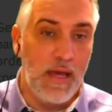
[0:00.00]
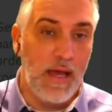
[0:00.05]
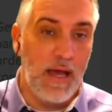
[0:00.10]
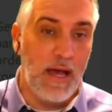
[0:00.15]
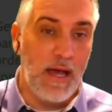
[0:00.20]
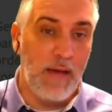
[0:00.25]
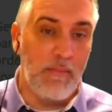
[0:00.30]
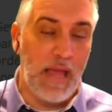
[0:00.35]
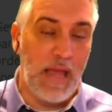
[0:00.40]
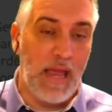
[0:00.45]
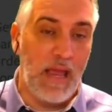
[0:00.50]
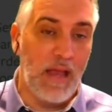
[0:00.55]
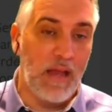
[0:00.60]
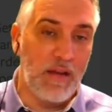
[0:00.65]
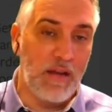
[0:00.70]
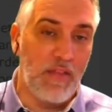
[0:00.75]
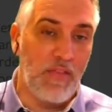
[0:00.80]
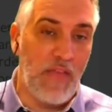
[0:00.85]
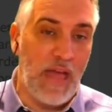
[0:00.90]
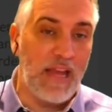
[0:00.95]
Um,
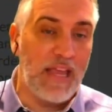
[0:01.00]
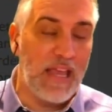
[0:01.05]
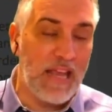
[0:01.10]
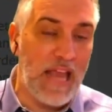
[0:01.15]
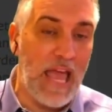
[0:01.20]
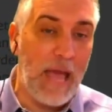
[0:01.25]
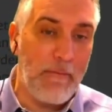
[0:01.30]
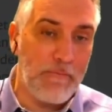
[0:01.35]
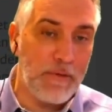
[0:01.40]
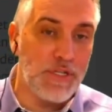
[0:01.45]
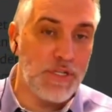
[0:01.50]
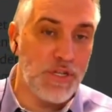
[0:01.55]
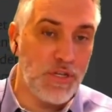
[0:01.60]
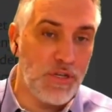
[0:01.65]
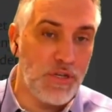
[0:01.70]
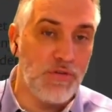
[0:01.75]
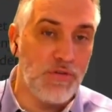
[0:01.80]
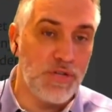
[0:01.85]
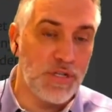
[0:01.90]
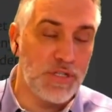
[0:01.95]
and that can happen to
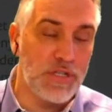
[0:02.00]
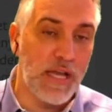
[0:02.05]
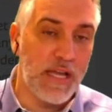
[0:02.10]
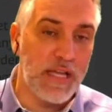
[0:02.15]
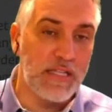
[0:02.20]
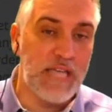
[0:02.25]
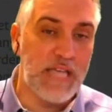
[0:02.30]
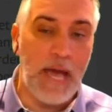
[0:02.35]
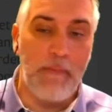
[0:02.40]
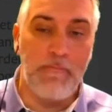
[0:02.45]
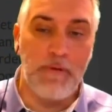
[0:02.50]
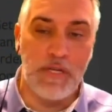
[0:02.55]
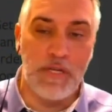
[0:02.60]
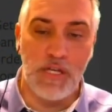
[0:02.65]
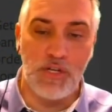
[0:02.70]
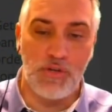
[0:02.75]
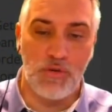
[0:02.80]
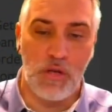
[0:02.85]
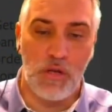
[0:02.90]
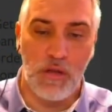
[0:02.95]
you just like it's happened to
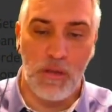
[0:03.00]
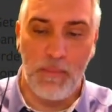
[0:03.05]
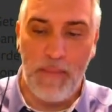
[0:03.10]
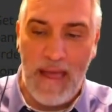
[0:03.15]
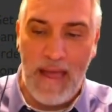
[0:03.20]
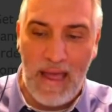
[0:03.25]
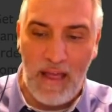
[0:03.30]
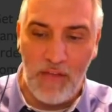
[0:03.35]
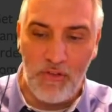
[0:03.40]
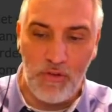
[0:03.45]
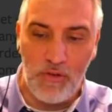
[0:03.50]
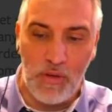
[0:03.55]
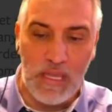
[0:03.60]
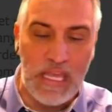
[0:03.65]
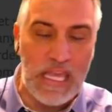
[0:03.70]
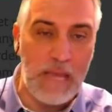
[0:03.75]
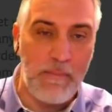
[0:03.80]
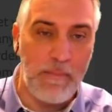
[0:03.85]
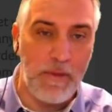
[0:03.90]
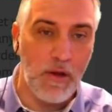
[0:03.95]
Israel in the past. So
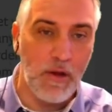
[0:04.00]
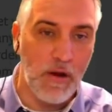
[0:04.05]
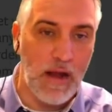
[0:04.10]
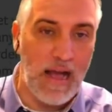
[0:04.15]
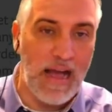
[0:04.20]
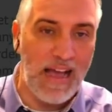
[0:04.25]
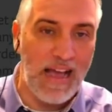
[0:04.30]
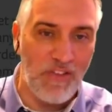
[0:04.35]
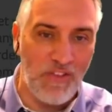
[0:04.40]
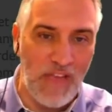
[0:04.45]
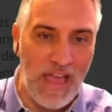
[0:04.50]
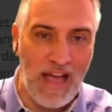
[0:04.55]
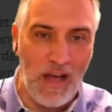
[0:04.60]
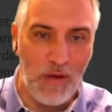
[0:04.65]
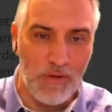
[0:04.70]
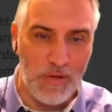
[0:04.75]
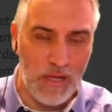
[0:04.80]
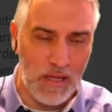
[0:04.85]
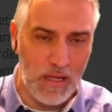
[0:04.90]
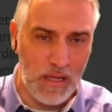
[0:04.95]
keep your eyes
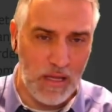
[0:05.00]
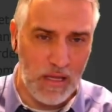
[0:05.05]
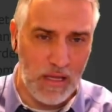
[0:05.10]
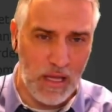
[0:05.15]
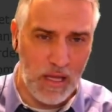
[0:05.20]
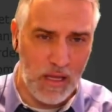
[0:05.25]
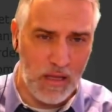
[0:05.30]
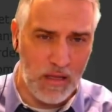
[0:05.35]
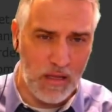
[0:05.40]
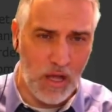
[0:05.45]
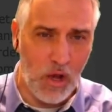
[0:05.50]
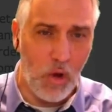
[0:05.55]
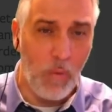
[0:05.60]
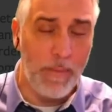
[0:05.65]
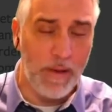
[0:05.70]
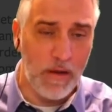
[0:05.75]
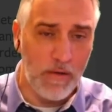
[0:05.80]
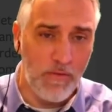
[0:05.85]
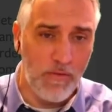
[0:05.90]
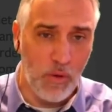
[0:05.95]
out uh, uh,
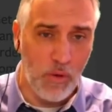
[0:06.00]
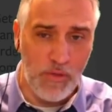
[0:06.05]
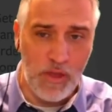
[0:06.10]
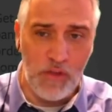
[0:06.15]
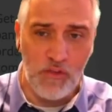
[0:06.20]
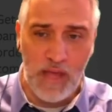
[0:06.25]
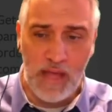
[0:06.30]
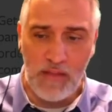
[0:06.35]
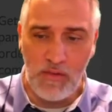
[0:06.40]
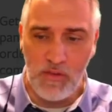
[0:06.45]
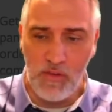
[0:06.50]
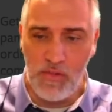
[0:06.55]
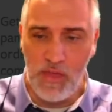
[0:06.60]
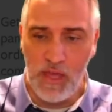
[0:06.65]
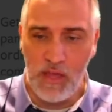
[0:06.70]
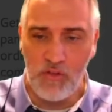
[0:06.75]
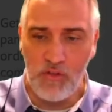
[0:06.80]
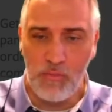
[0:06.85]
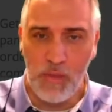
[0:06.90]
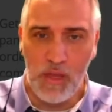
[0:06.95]
open for these kinds of
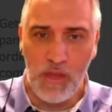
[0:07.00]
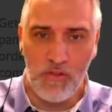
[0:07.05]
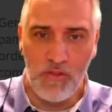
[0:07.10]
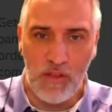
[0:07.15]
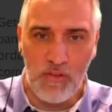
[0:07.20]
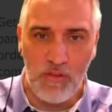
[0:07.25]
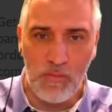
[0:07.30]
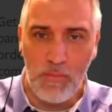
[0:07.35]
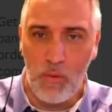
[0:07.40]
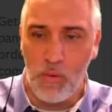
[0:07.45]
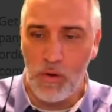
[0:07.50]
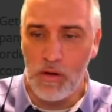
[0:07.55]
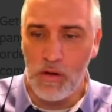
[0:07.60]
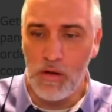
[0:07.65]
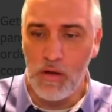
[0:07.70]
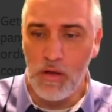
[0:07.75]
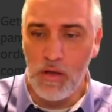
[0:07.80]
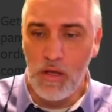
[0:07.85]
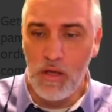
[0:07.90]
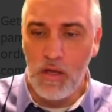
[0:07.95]
things, because that's
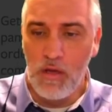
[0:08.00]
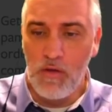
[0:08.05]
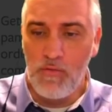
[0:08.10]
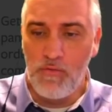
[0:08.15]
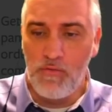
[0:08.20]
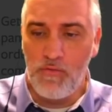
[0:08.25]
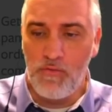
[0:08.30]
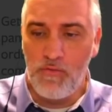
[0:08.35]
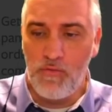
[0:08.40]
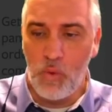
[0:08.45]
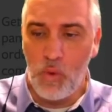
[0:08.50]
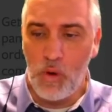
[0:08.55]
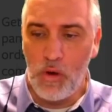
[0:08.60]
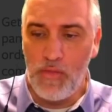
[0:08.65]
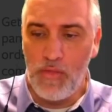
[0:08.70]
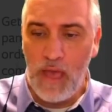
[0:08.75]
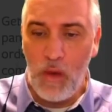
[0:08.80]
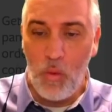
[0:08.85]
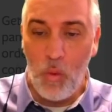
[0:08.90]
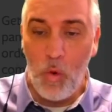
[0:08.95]
important for
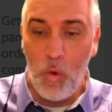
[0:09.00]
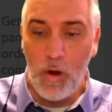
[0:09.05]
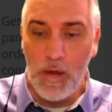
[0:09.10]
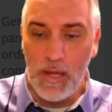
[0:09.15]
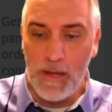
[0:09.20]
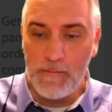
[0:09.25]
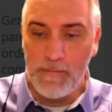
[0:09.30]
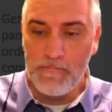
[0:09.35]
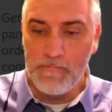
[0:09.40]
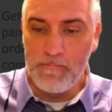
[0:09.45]
that warning.